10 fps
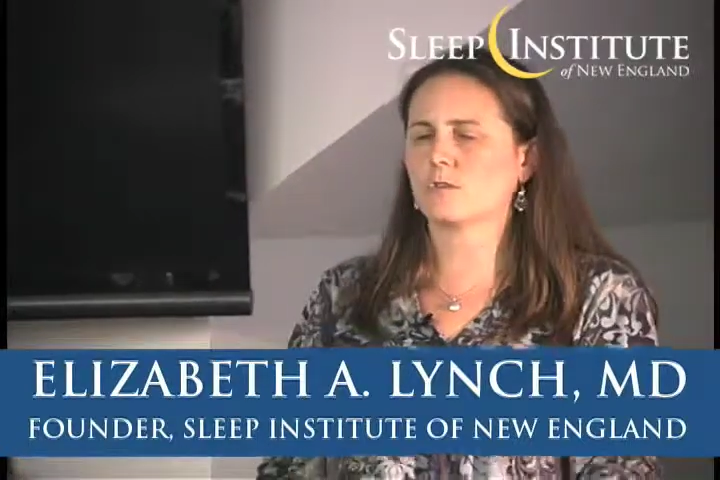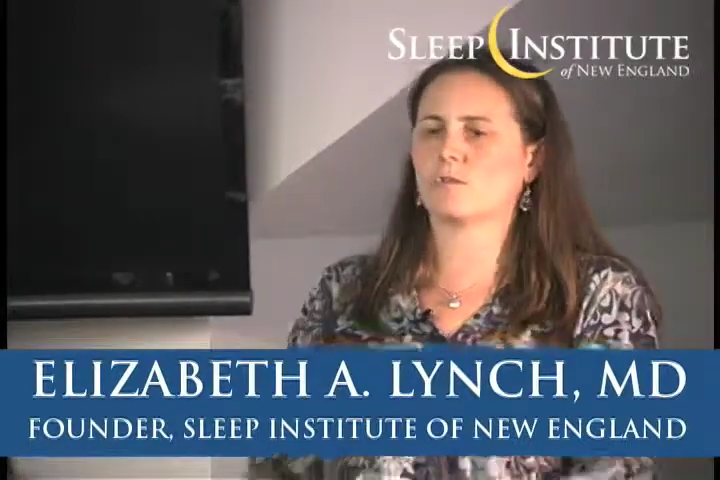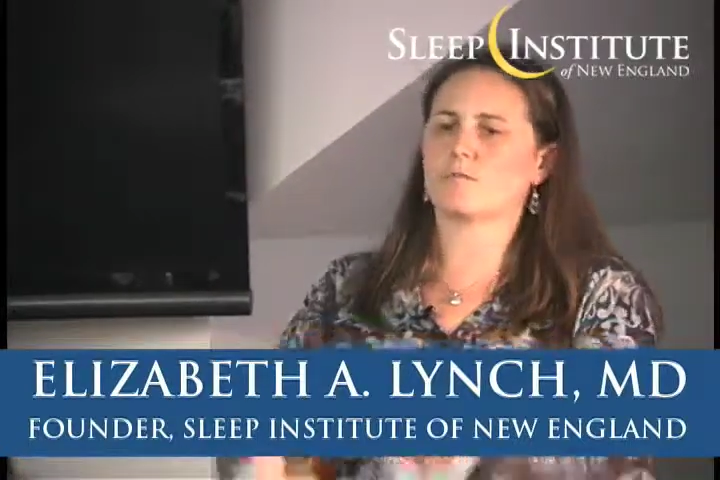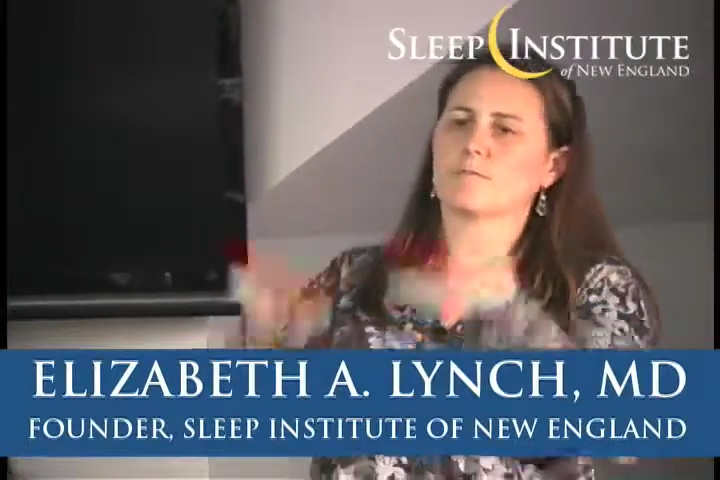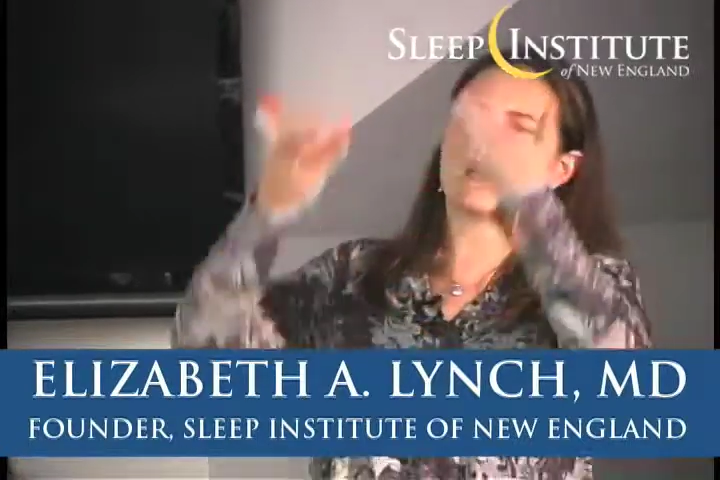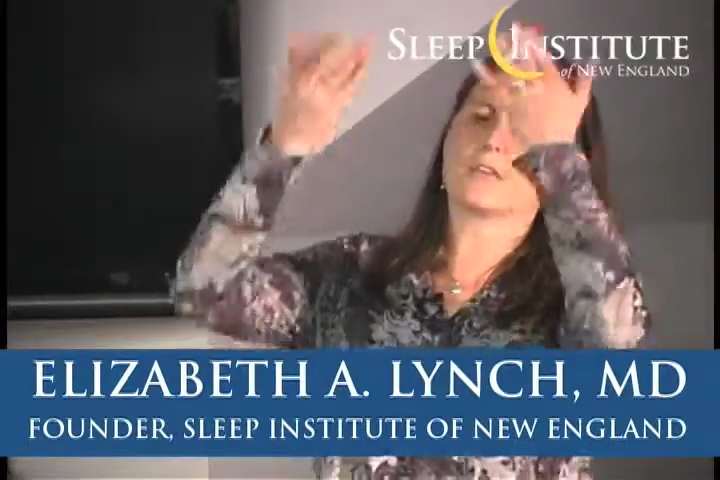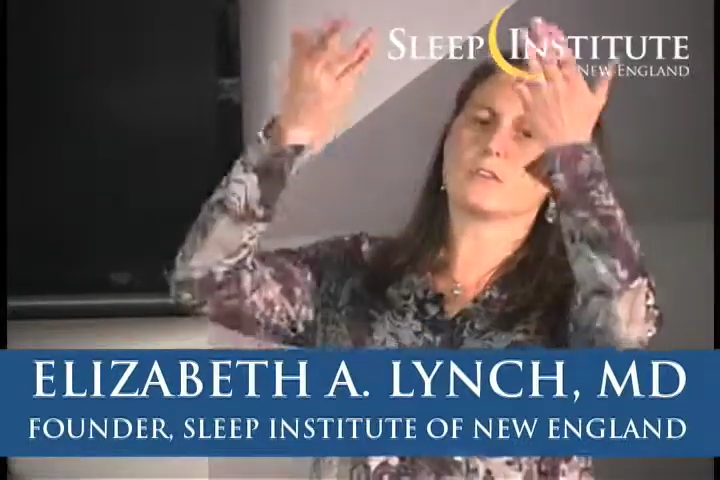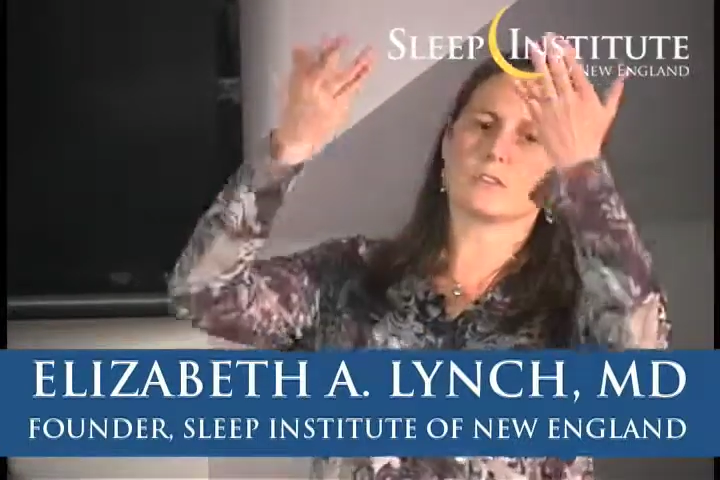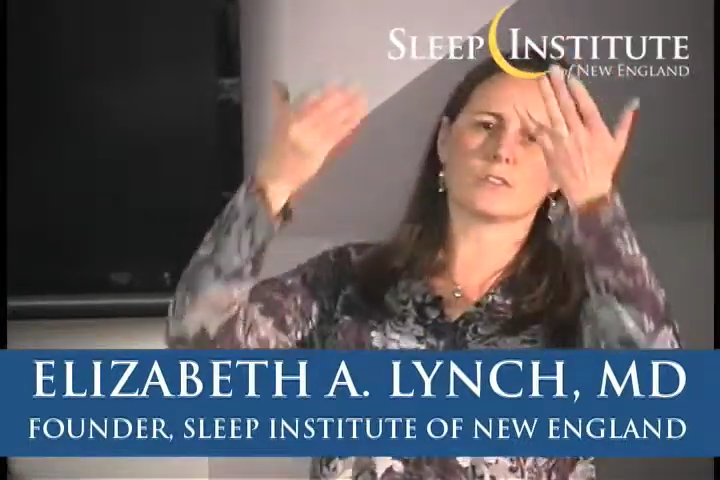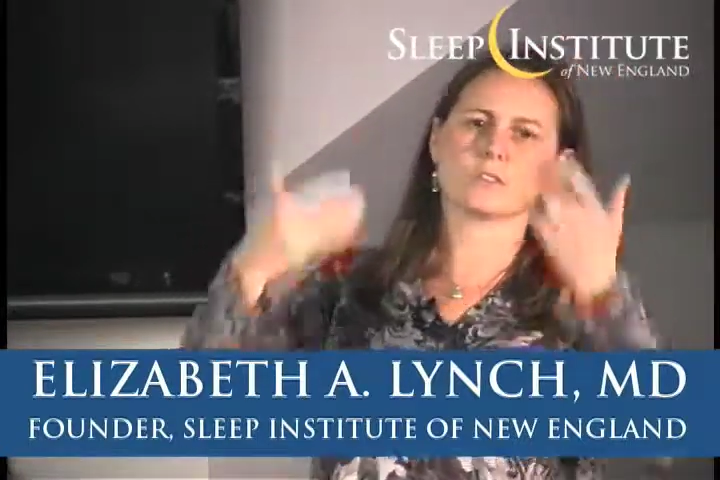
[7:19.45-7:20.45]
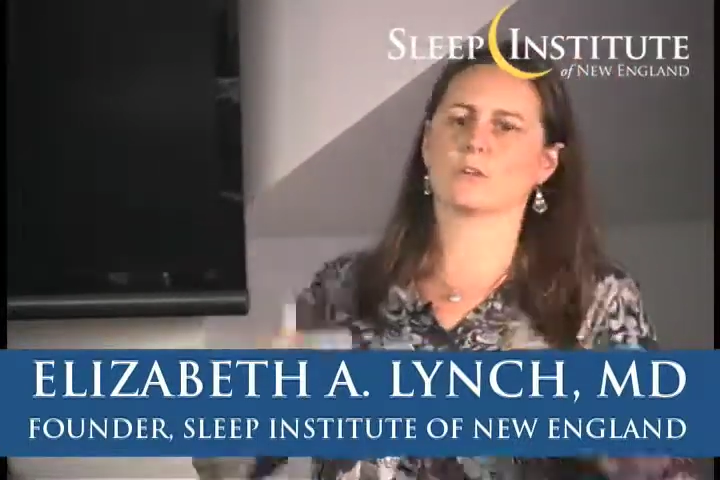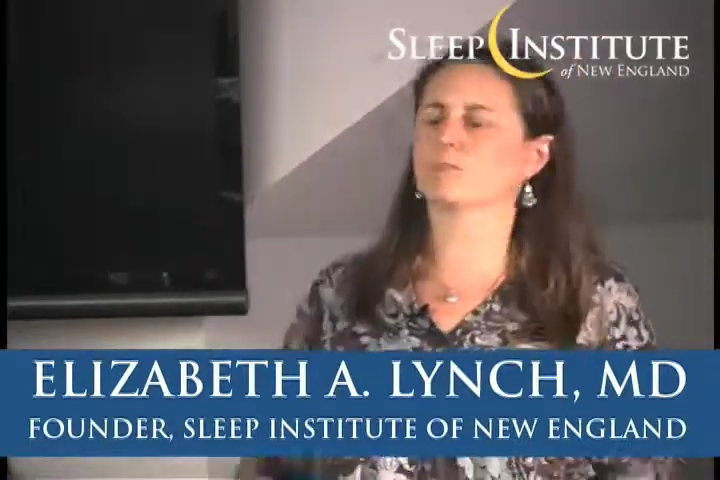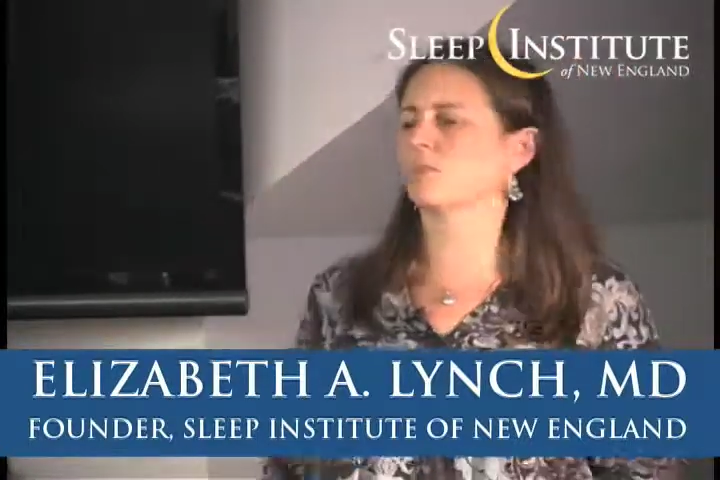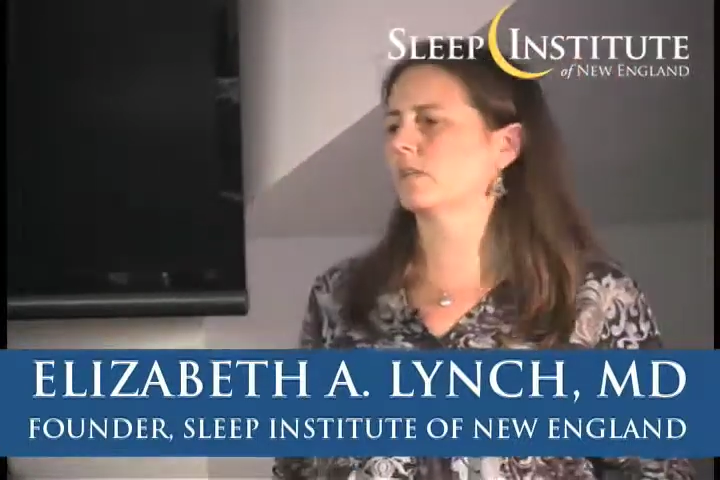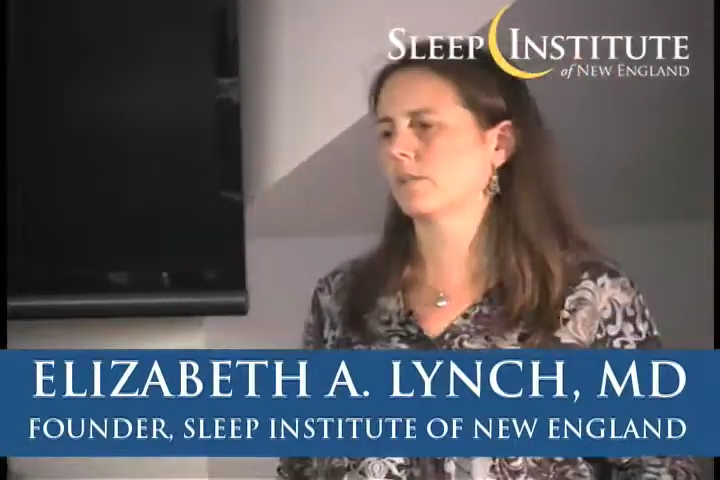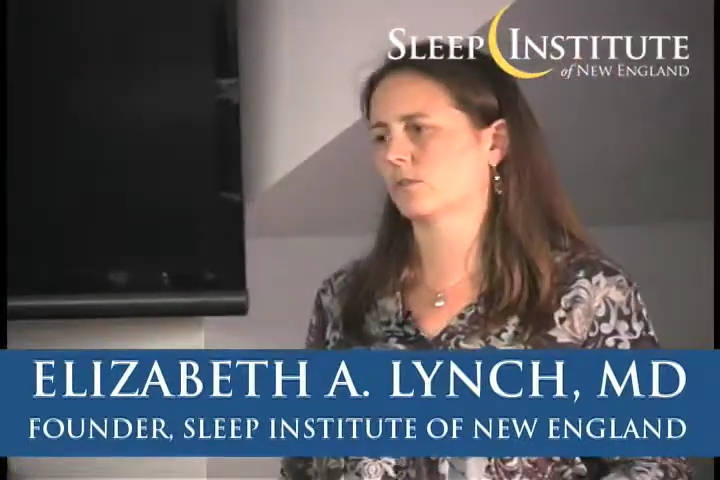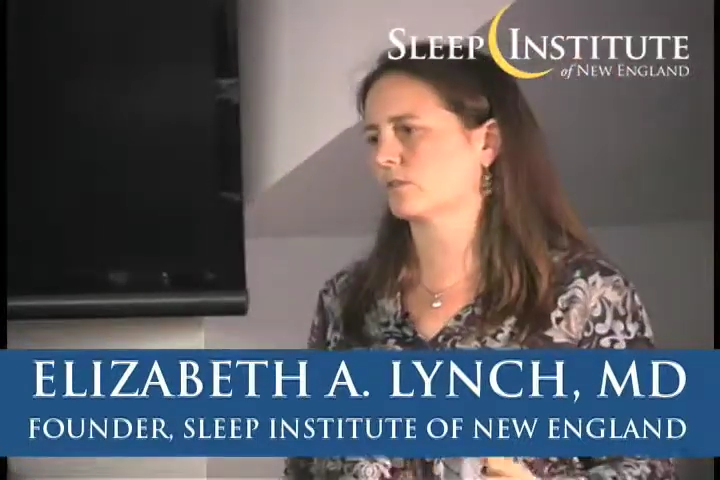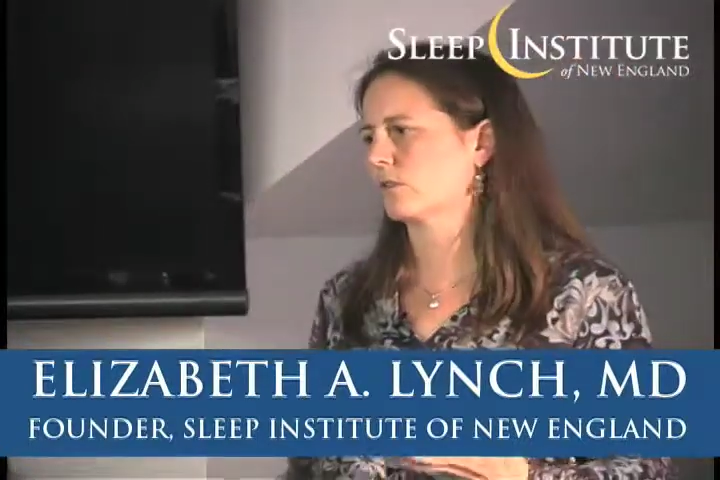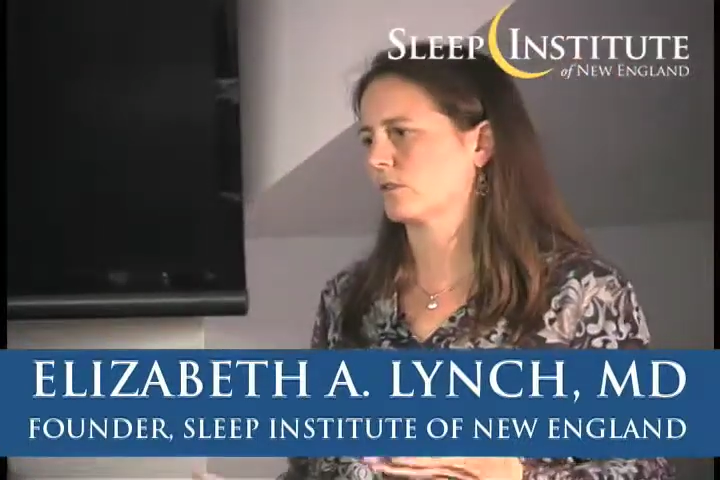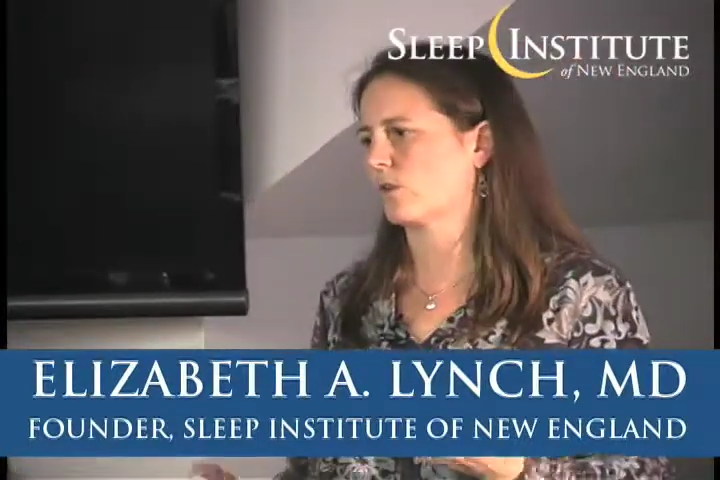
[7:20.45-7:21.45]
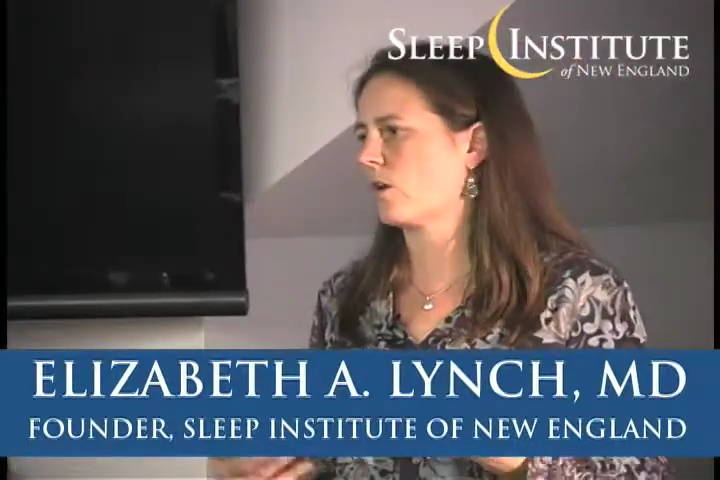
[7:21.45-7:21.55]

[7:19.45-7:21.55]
You've made their CO2 levels just